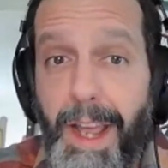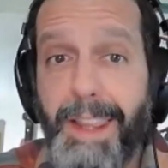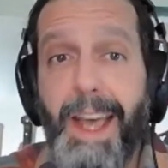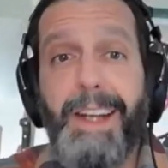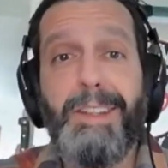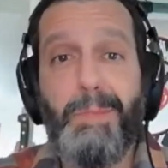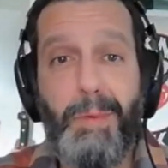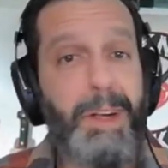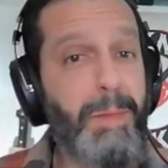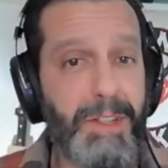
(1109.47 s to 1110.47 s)
and that is
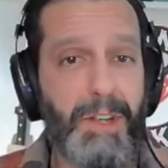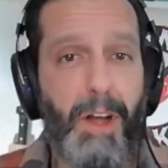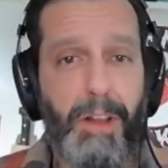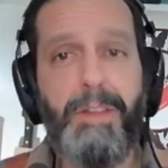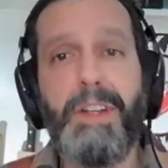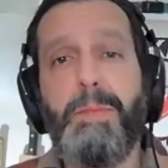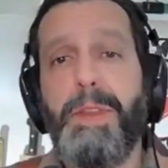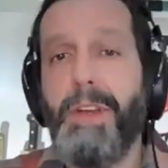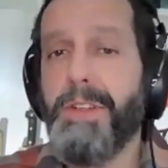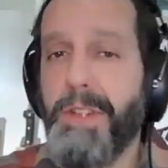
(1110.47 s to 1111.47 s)
pretty much all of us.
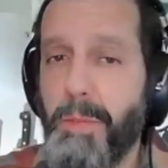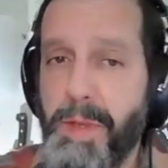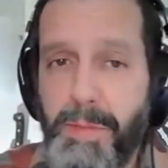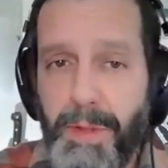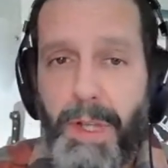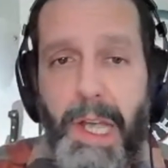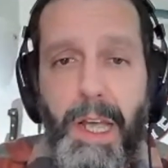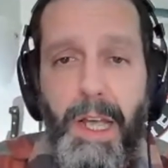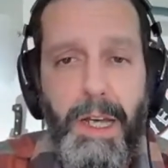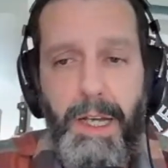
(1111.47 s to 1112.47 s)
But there are some people
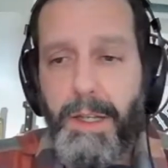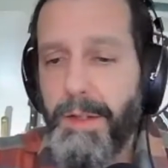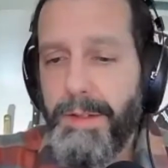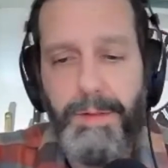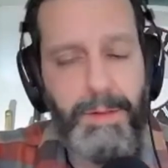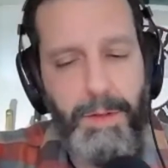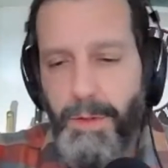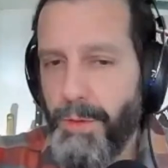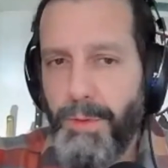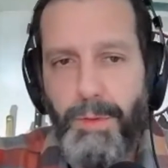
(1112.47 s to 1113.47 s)
uh,
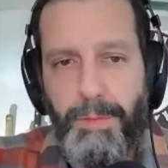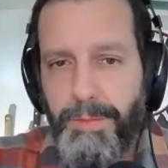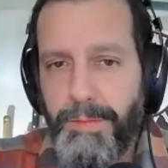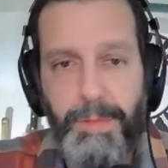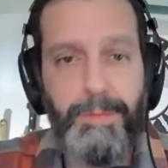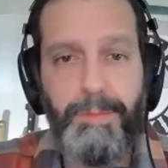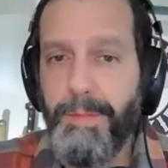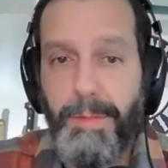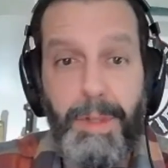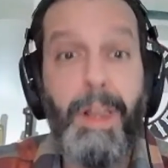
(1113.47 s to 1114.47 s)
who
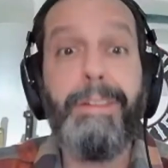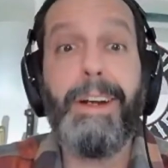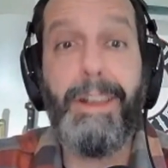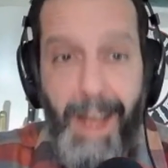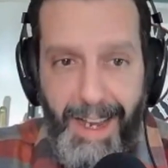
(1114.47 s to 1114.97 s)
love it a lot.